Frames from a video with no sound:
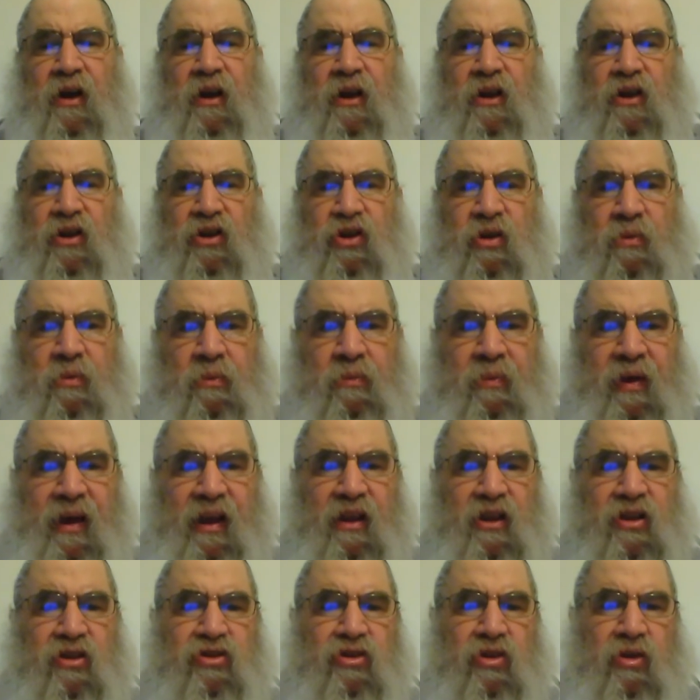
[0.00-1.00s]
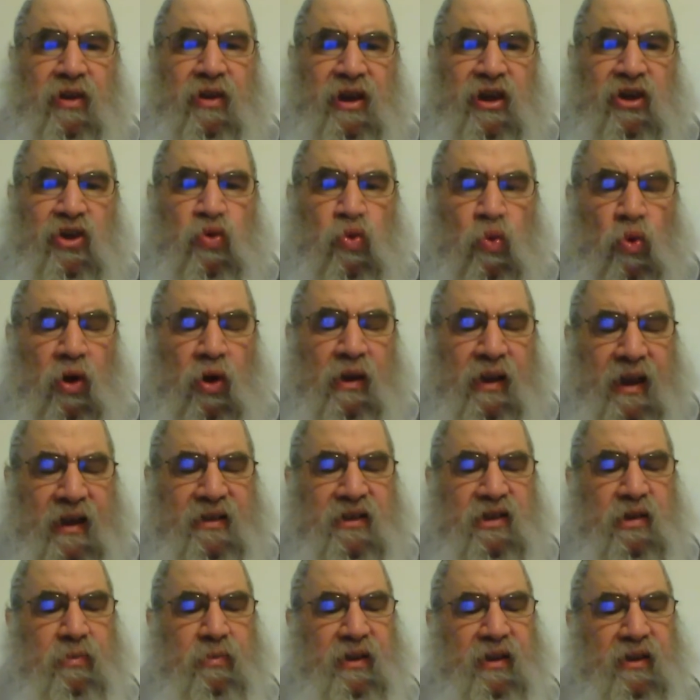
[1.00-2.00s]
So in Mele, so each wall has
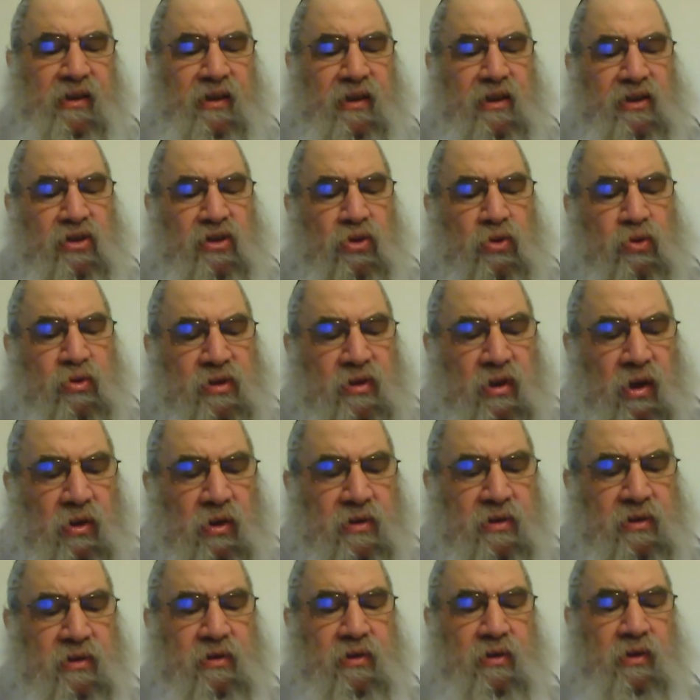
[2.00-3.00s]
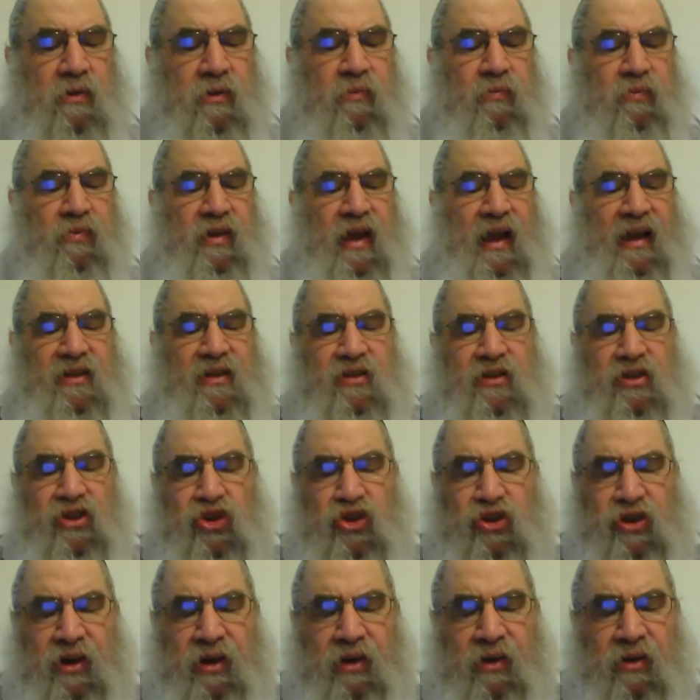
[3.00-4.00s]
to be at least two stones. That's the
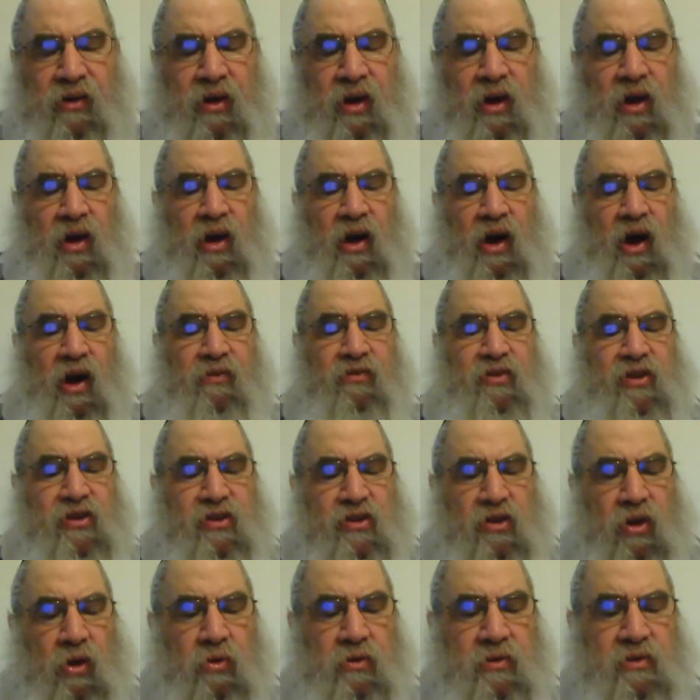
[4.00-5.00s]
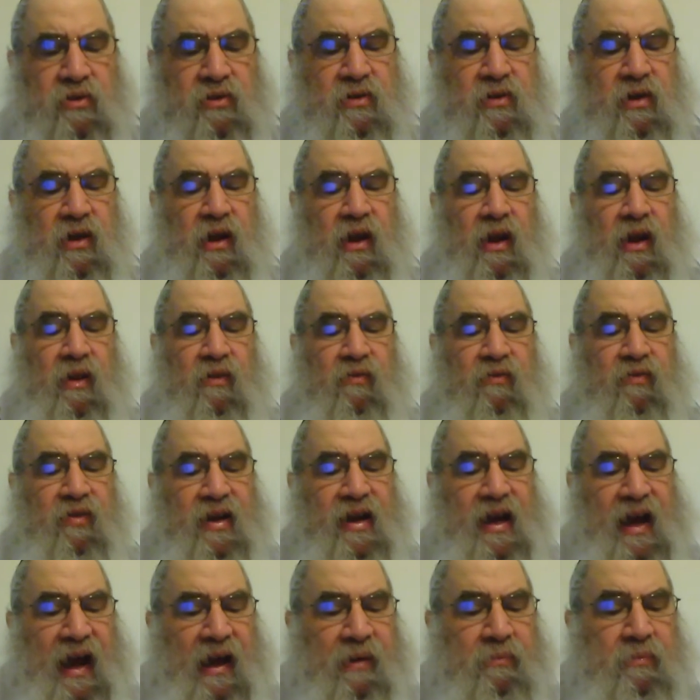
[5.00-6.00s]
shear of the stones. The
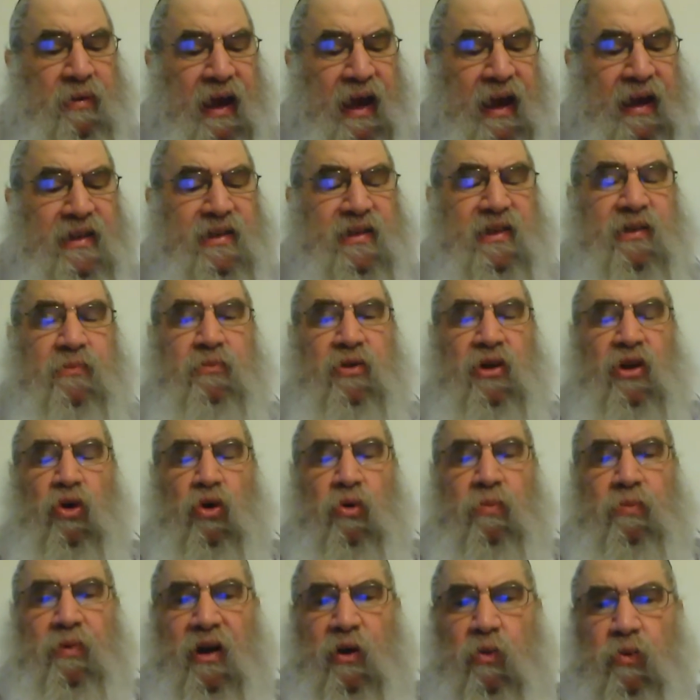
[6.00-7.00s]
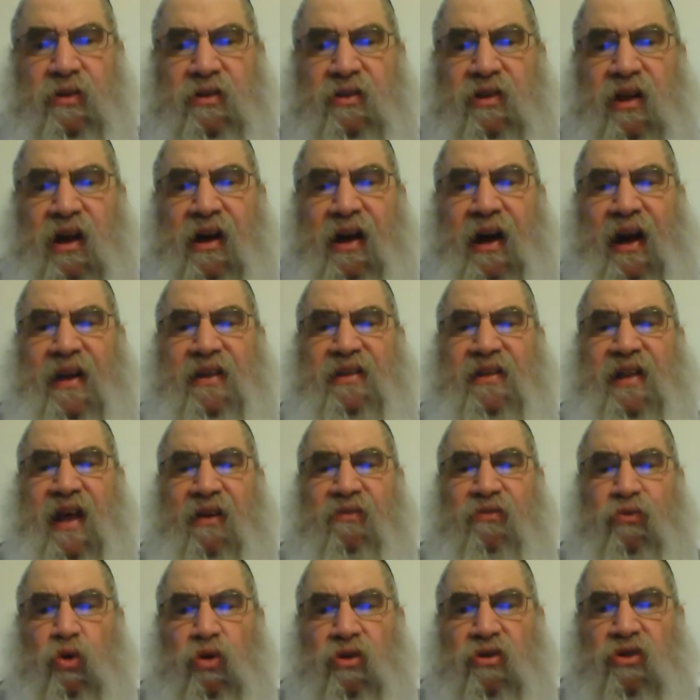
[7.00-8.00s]
kama eitzim yiyube, we said it has to
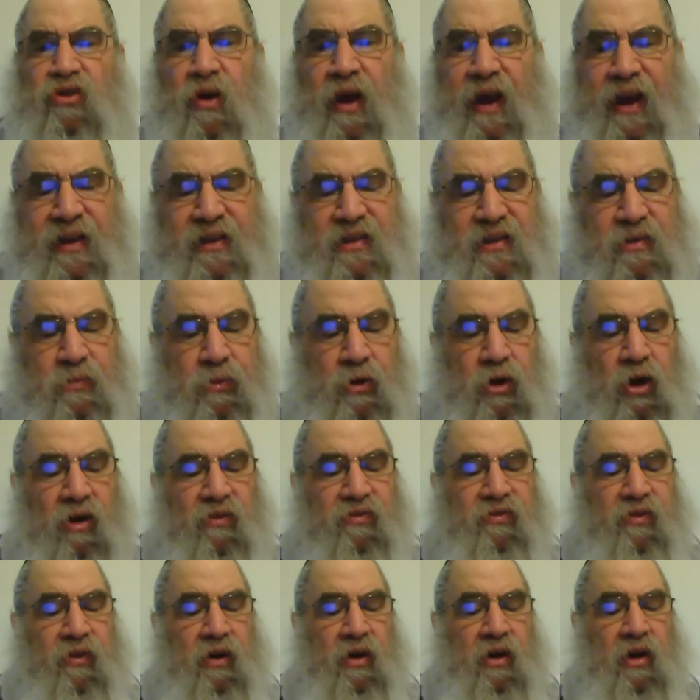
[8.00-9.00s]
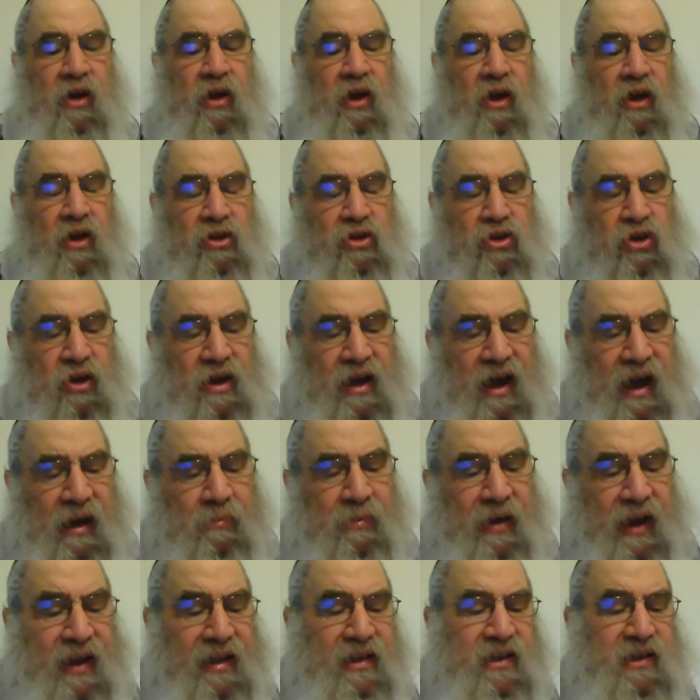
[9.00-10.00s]
have also eitzim and offer. So kama
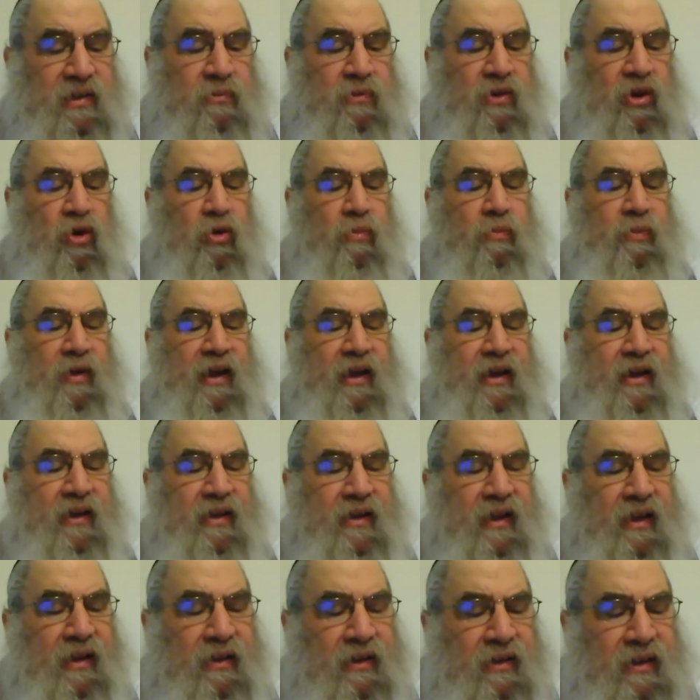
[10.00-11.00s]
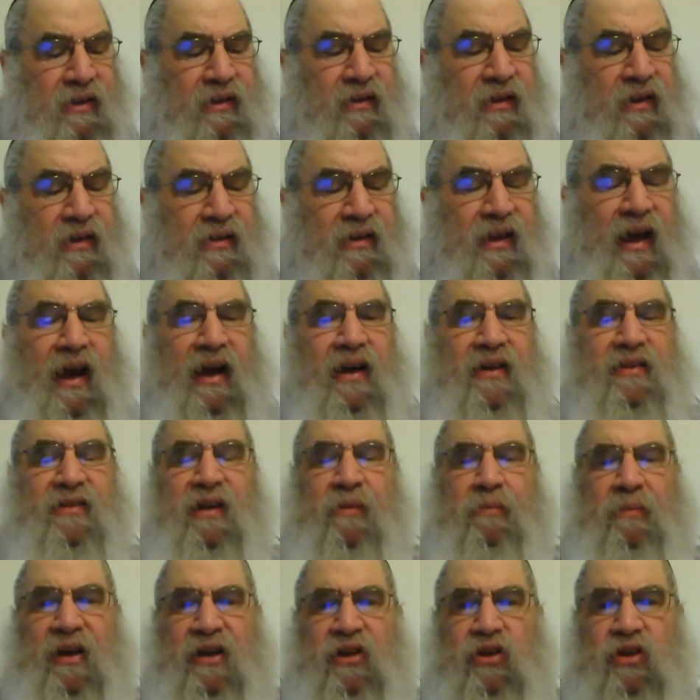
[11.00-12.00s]
eitzim yiyube, kedelitin tachas
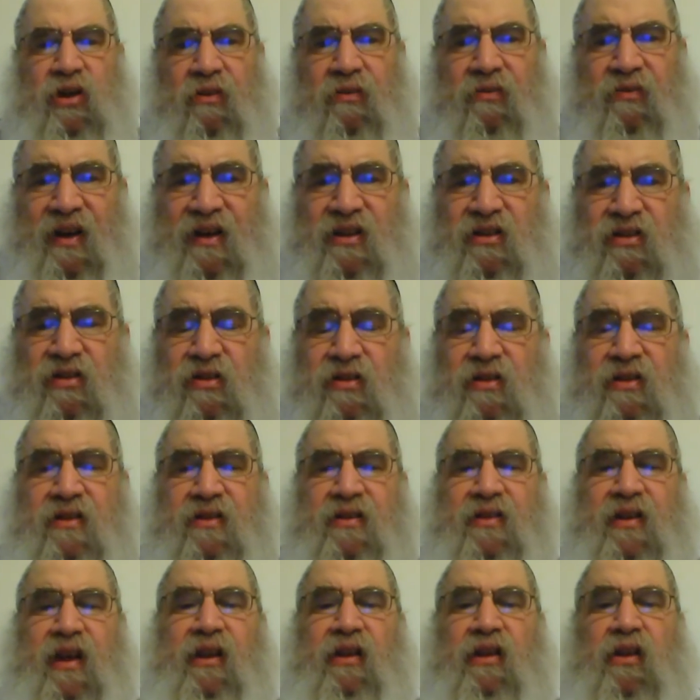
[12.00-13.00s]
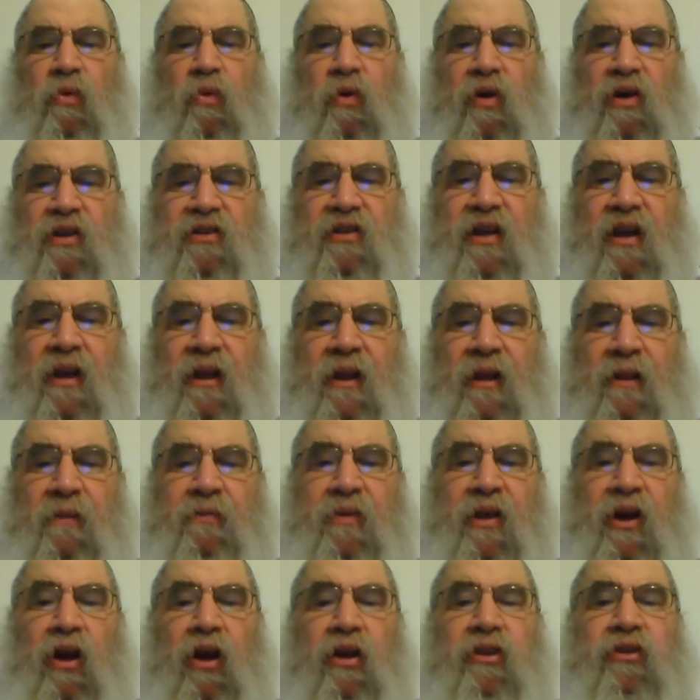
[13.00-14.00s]
amashka. Basically, the seder was
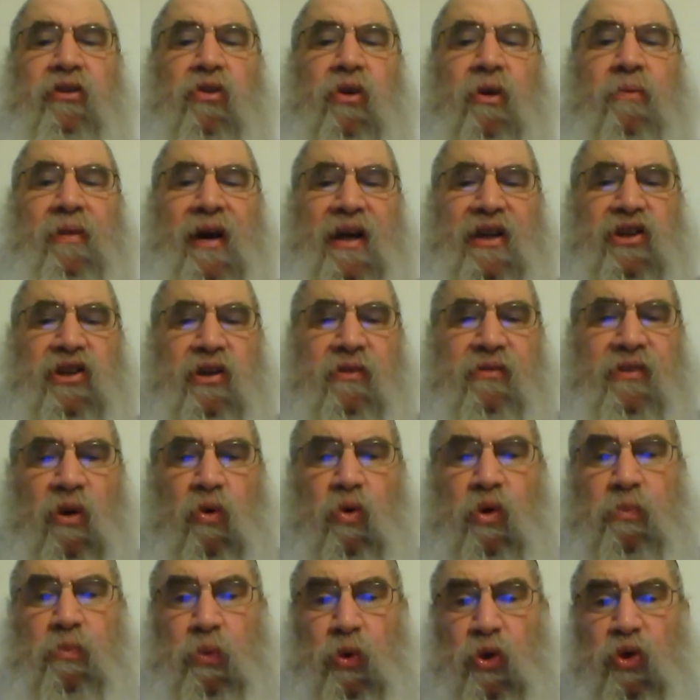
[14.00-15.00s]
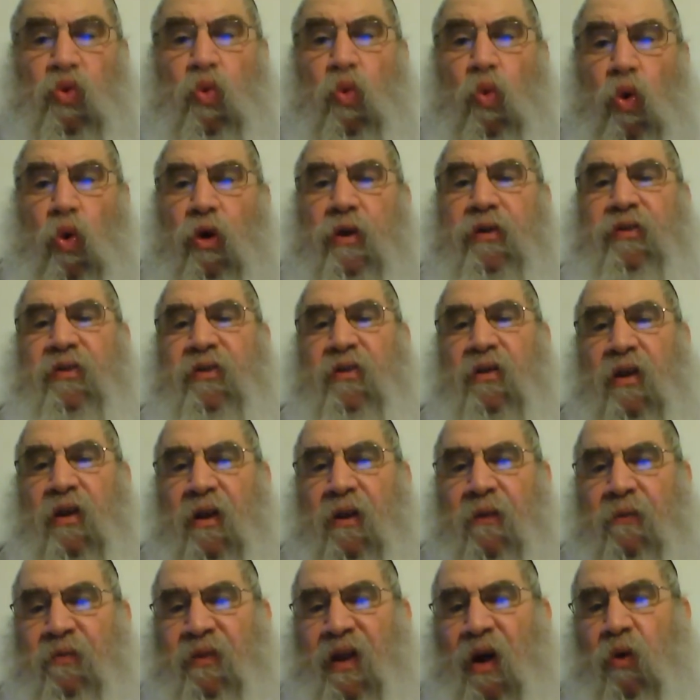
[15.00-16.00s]
that under a mashkev they would put wood,
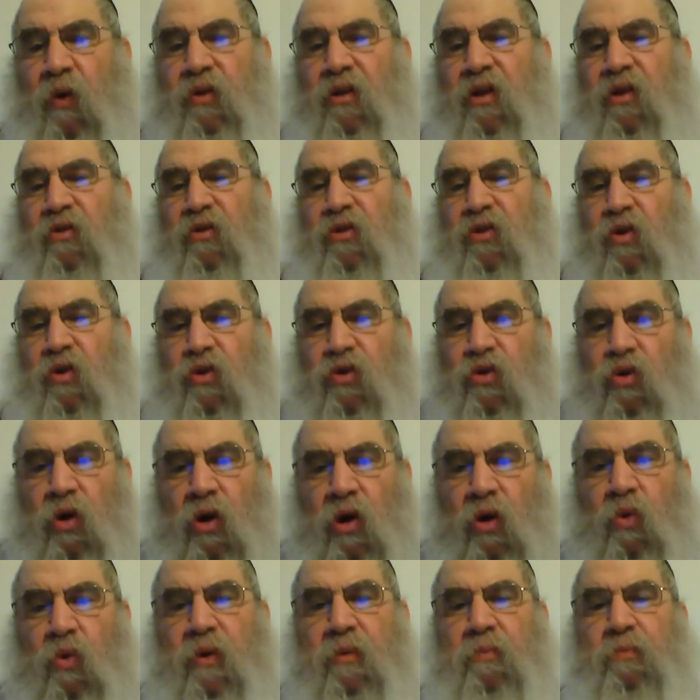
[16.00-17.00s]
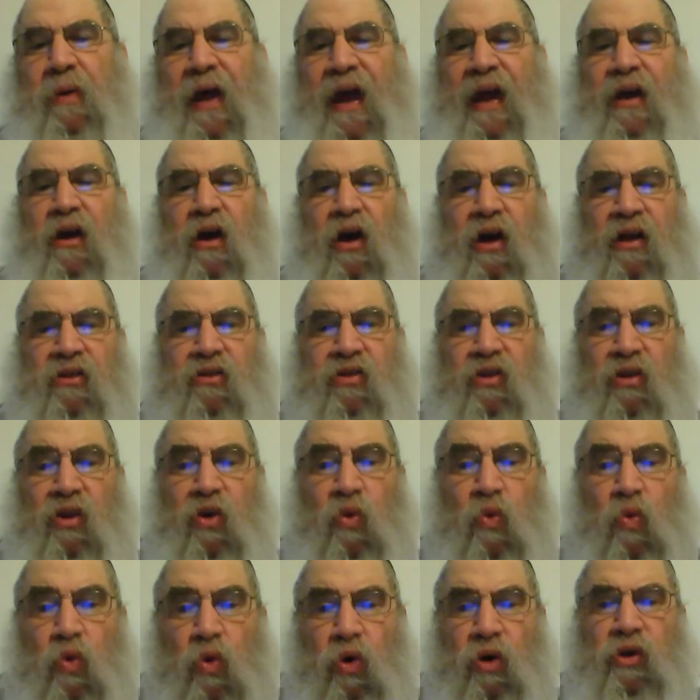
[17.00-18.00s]
that would, the door would bang onto the
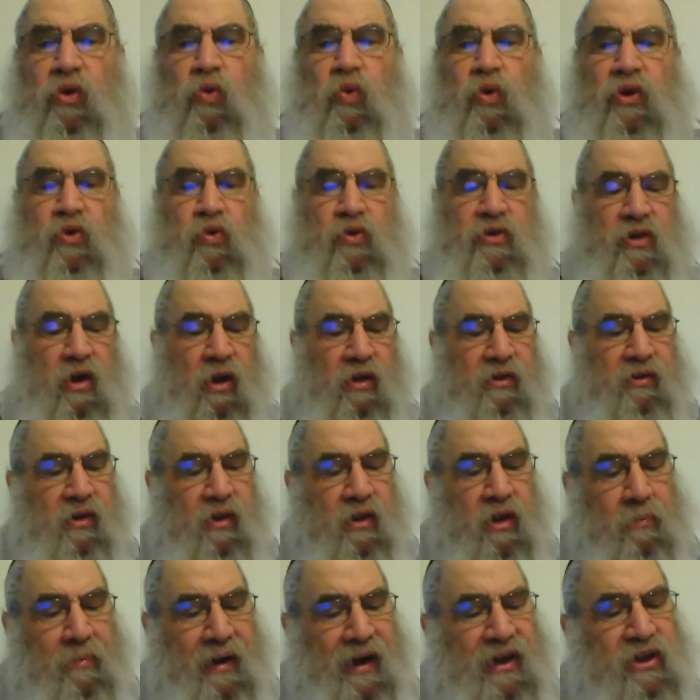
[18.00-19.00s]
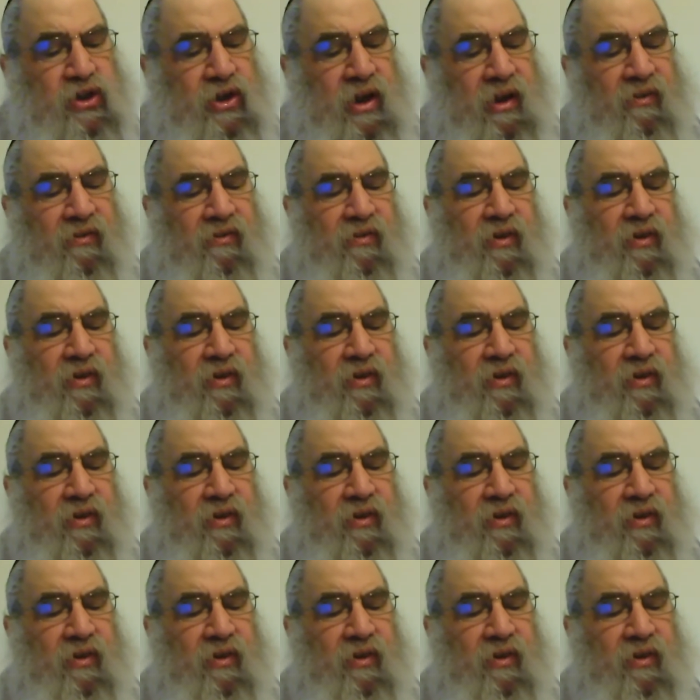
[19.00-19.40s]
wood which was under the mashkev.